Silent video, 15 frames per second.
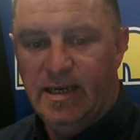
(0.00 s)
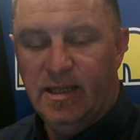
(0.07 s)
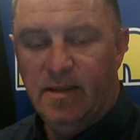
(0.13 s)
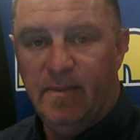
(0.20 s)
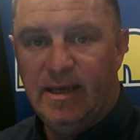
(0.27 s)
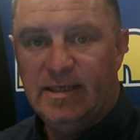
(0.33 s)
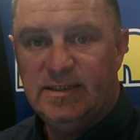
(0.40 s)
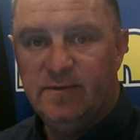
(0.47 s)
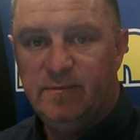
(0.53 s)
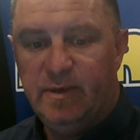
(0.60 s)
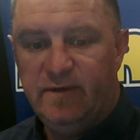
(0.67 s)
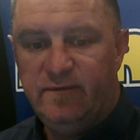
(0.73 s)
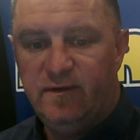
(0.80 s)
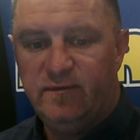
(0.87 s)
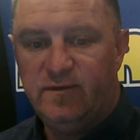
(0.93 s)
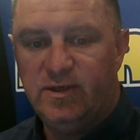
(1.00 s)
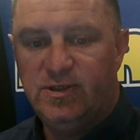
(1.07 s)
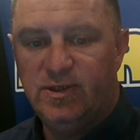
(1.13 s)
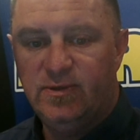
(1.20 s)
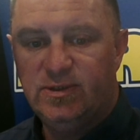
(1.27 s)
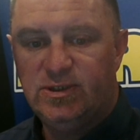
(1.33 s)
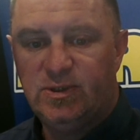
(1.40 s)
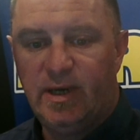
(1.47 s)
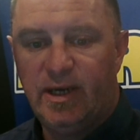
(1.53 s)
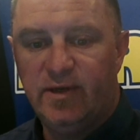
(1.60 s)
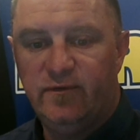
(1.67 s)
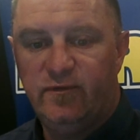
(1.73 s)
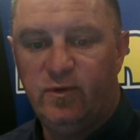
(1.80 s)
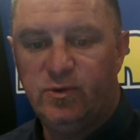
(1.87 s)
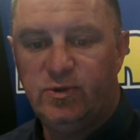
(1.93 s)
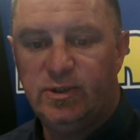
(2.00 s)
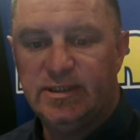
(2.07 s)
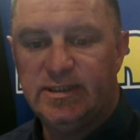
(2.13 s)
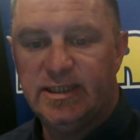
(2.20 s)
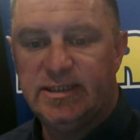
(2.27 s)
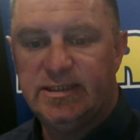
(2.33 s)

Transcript: The massive B-52 Stratofortress